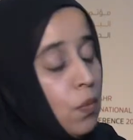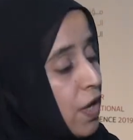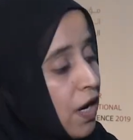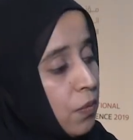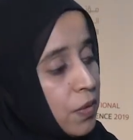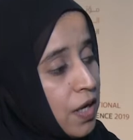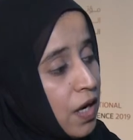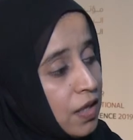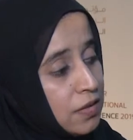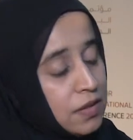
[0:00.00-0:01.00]
We
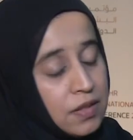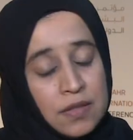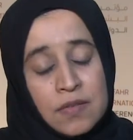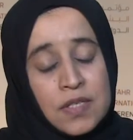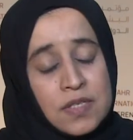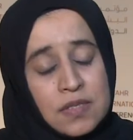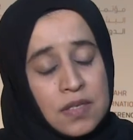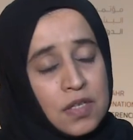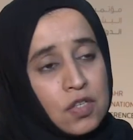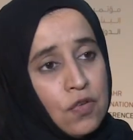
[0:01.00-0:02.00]
had in this
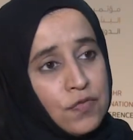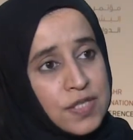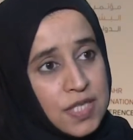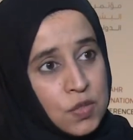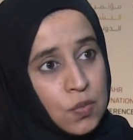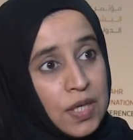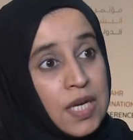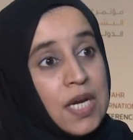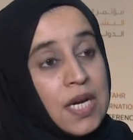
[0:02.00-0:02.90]
conference as well